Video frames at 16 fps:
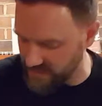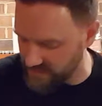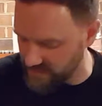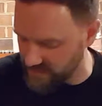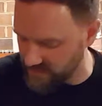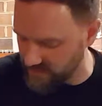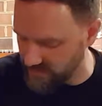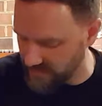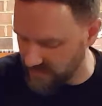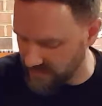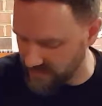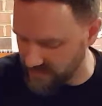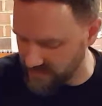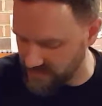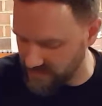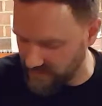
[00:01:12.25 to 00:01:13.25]

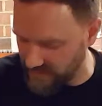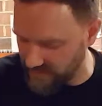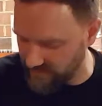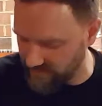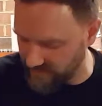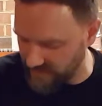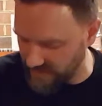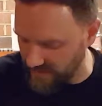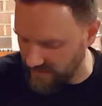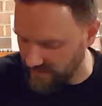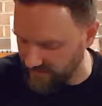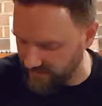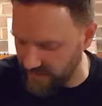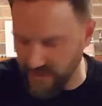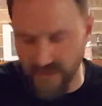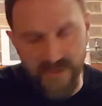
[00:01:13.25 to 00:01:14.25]
so it's got a
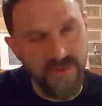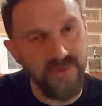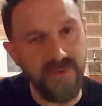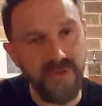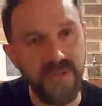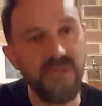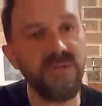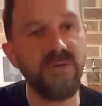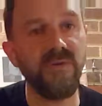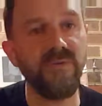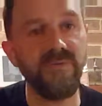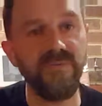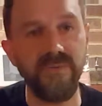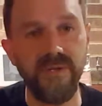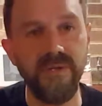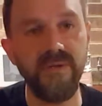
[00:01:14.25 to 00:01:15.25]
very traditional
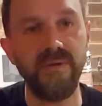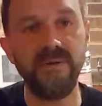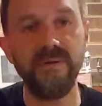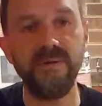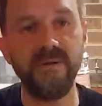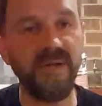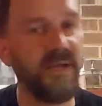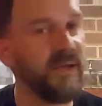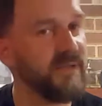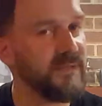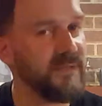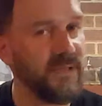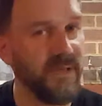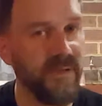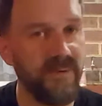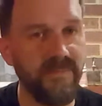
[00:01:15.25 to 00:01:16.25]
Fender kind of
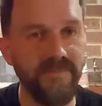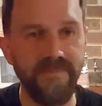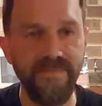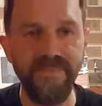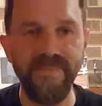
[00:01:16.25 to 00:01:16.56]
sound.